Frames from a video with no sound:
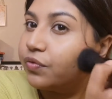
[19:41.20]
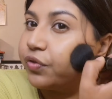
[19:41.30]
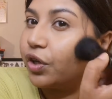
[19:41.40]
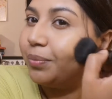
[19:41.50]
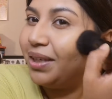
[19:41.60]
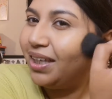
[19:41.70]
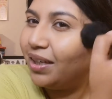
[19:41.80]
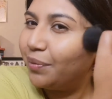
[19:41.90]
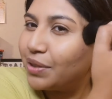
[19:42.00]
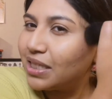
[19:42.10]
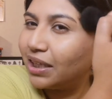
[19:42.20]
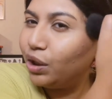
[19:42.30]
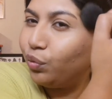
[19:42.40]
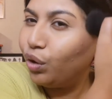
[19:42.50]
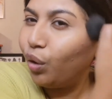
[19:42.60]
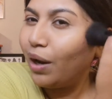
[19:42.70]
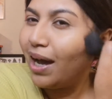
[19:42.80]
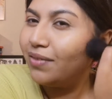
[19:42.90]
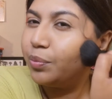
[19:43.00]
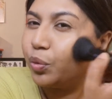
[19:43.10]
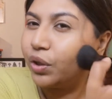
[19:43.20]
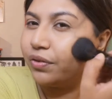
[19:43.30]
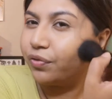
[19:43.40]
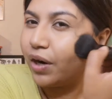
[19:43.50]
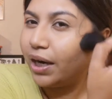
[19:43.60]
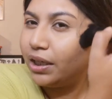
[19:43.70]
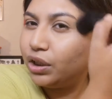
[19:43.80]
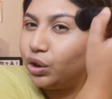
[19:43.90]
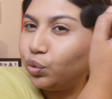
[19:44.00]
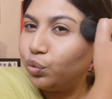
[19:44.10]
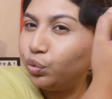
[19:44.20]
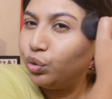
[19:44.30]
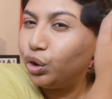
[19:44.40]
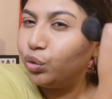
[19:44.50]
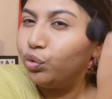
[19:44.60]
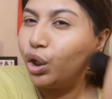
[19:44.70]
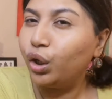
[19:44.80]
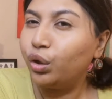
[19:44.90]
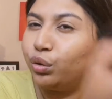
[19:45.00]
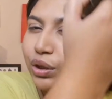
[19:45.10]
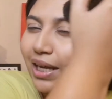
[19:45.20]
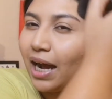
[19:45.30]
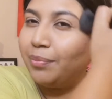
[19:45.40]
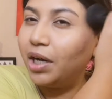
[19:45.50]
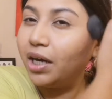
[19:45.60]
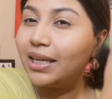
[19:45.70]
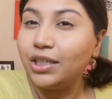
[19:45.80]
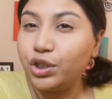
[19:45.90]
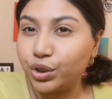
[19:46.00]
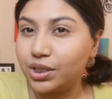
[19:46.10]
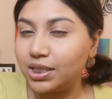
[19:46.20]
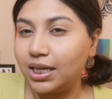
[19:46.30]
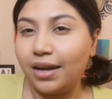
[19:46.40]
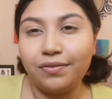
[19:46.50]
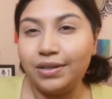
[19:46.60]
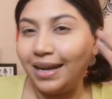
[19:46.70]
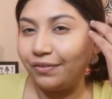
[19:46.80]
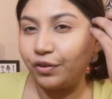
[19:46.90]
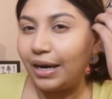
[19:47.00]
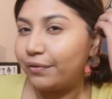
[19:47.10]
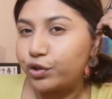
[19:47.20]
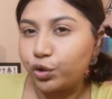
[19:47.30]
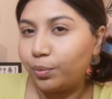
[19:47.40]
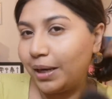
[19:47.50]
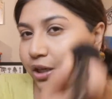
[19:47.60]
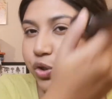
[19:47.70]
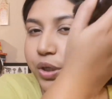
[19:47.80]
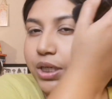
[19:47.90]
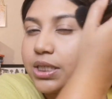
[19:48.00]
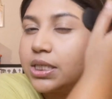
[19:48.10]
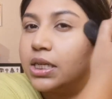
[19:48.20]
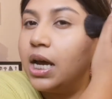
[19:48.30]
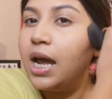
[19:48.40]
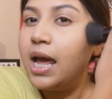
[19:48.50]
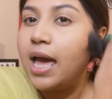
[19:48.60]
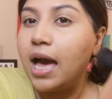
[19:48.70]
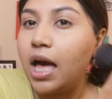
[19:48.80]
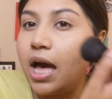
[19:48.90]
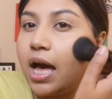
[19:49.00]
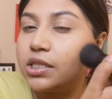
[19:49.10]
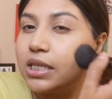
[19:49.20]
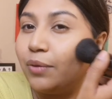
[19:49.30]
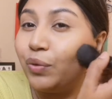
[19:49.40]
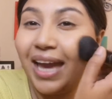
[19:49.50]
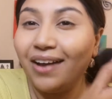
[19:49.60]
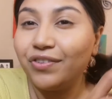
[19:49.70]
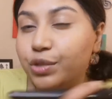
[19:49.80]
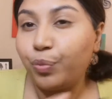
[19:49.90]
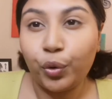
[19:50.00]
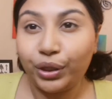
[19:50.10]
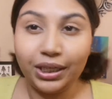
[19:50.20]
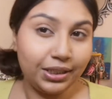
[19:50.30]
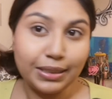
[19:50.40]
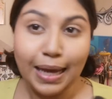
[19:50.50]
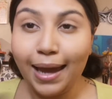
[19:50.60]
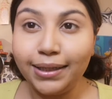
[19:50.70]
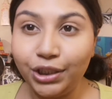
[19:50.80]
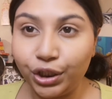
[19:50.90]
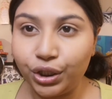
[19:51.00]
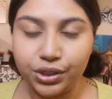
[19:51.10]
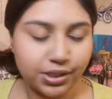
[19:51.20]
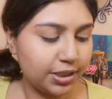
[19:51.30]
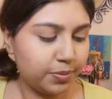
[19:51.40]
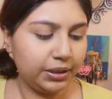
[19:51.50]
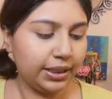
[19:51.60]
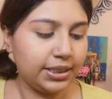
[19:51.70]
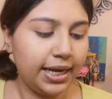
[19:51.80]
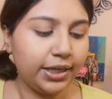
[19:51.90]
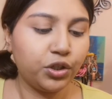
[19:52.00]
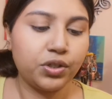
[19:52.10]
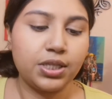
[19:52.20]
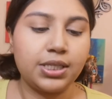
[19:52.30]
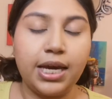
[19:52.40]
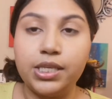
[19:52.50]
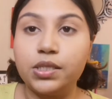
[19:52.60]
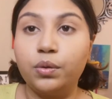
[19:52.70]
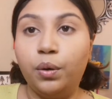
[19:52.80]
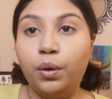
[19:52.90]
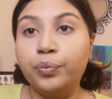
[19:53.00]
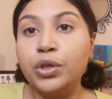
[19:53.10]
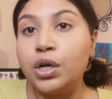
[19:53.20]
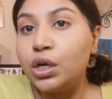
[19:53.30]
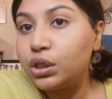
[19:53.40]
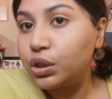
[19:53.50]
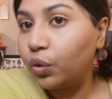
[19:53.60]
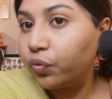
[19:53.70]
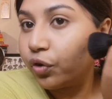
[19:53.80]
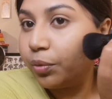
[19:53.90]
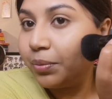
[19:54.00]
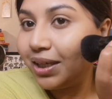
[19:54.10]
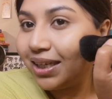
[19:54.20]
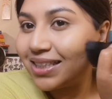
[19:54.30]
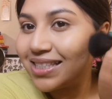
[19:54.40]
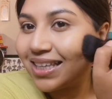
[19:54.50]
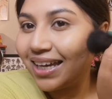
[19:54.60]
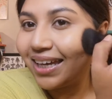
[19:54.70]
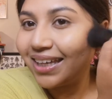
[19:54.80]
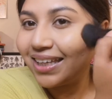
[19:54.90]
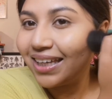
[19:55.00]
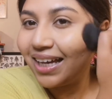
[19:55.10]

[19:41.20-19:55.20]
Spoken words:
For me, it was like, I have a boyfriend. You know that I'm not interested. I have never ever shown my interest. And we haven't spoken in 10 years. It's been like 10 years since high school. So for me, it's like